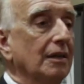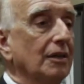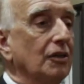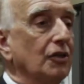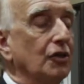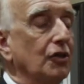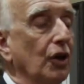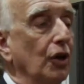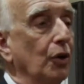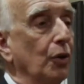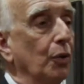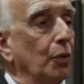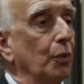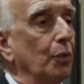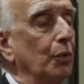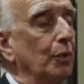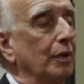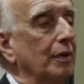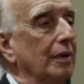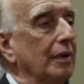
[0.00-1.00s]

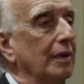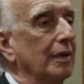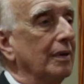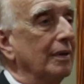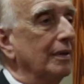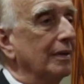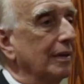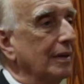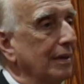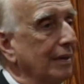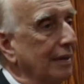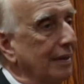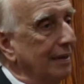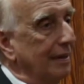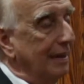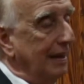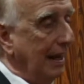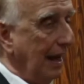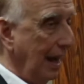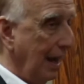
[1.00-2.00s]
So
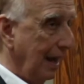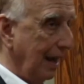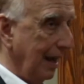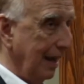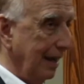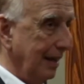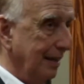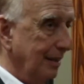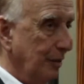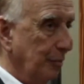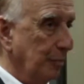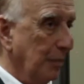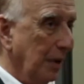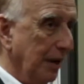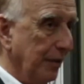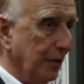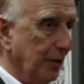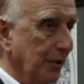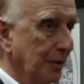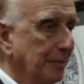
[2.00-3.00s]
Kay's
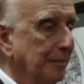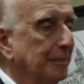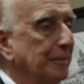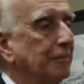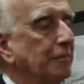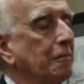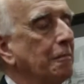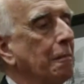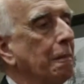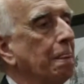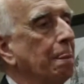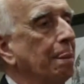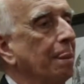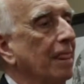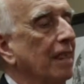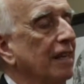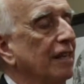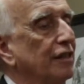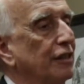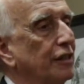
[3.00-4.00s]
mother
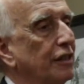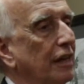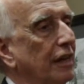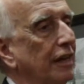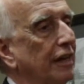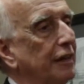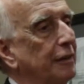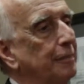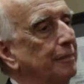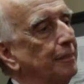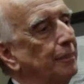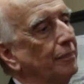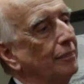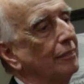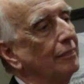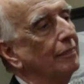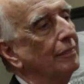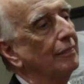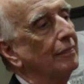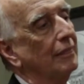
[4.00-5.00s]
said,
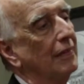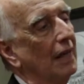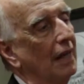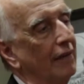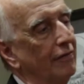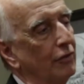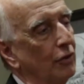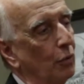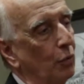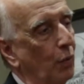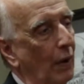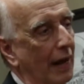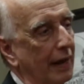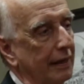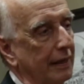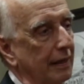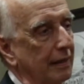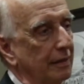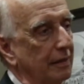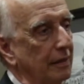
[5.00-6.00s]
after
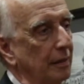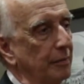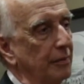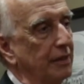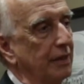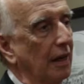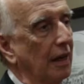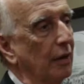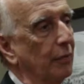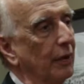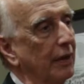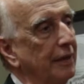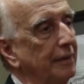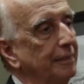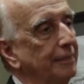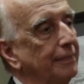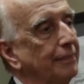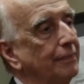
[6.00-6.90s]
whacking some celery,